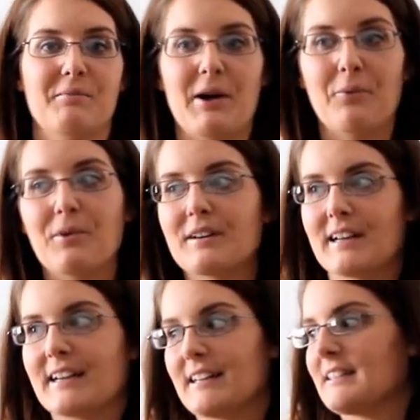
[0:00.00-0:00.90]
for my word,
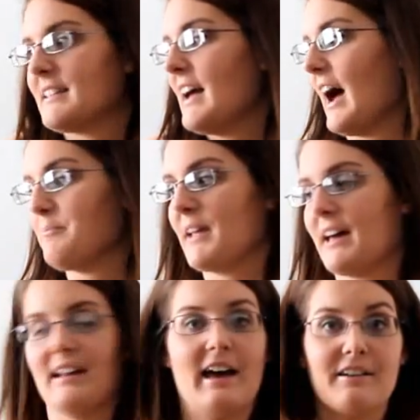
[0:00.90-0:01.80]
I guess. I'm
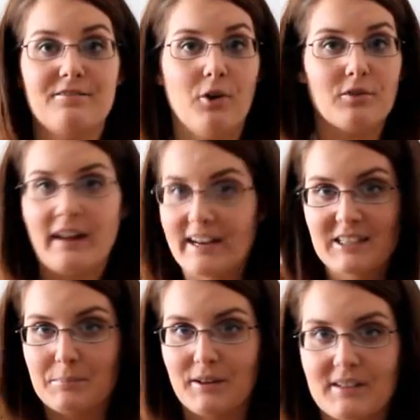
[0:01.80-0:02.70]
not a headphone
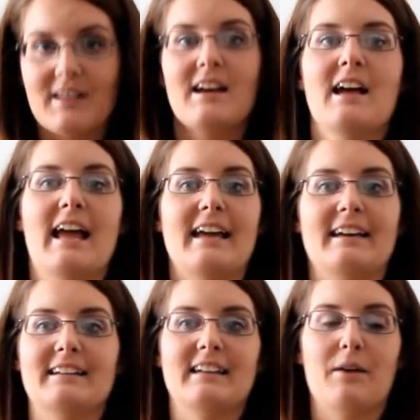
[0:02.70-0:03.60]
expert,
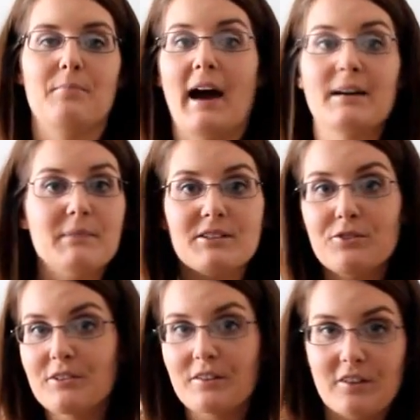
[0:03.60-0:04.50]
and I might have been
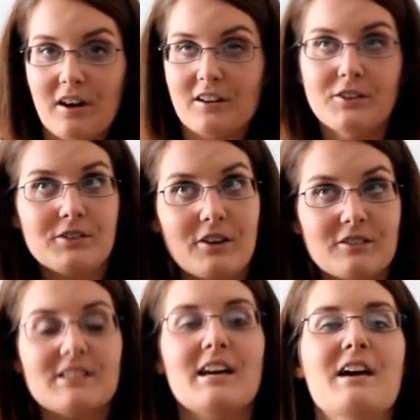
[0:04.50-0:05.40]
doing it wrong, who
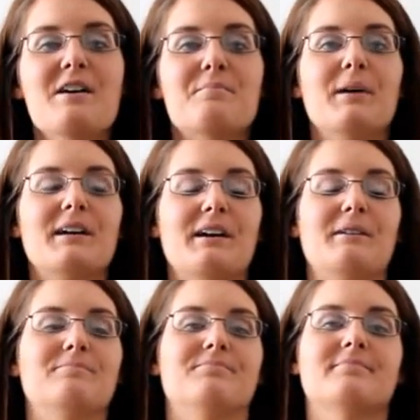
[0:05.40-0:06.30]
knows, but
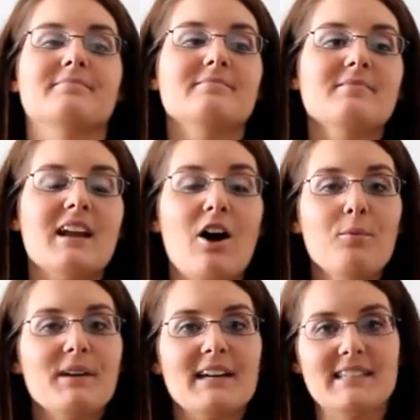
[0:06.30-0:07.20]
um, I
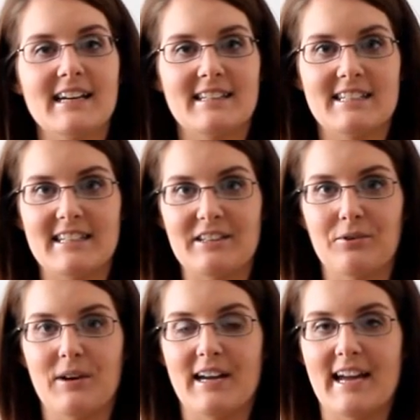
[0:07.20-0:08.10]
hope you guys like this
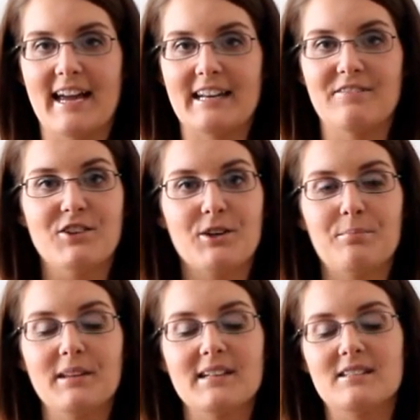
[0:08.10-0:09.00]
either way, and if you could
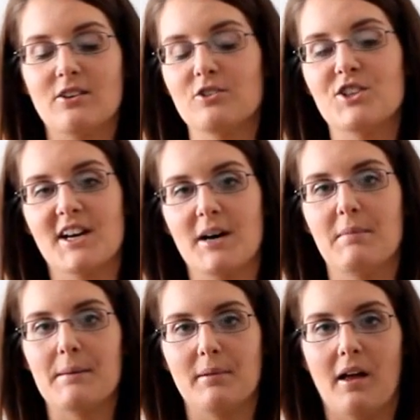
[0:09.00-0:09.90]
please go check out
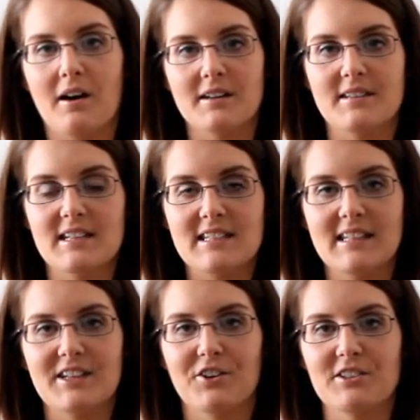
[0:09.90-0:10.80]
my blog,
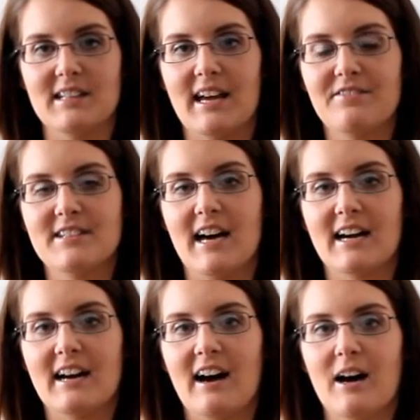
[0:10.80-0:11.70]

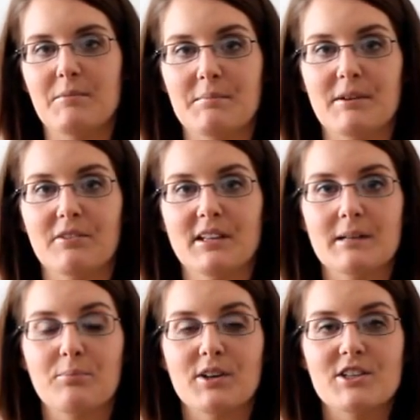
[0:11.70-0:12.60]
thissillygirlslife.com, it'd be really
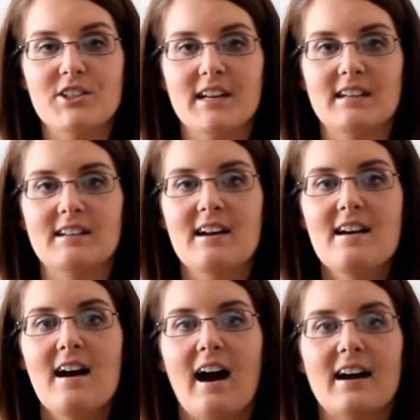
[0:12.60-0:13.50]
appreciated.
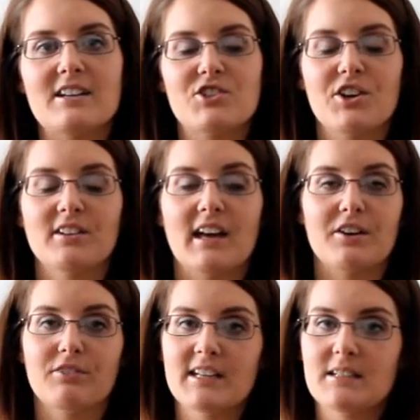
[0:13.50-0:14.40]
I share a lot
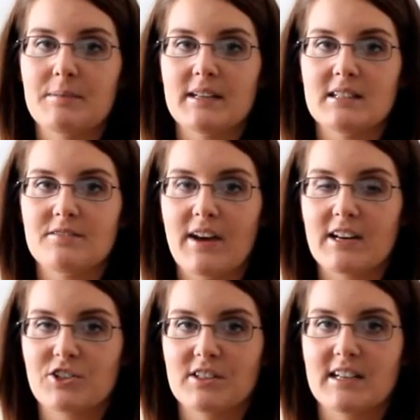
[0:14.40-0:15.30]
of recipes,
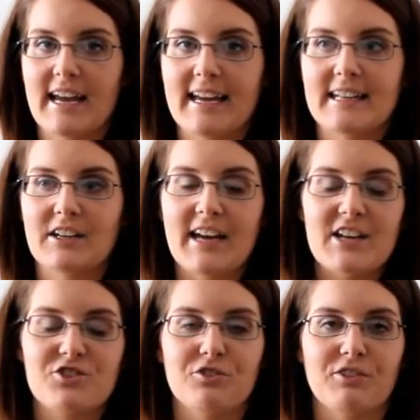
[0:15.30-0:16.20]
fashion, and
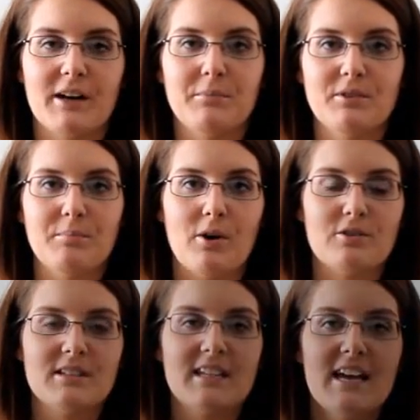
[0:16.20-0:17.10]
occasional ramble
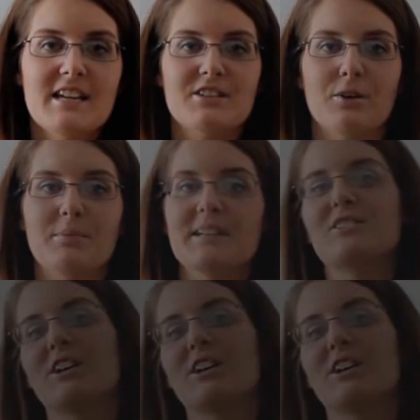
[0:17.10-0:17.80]
posts, so please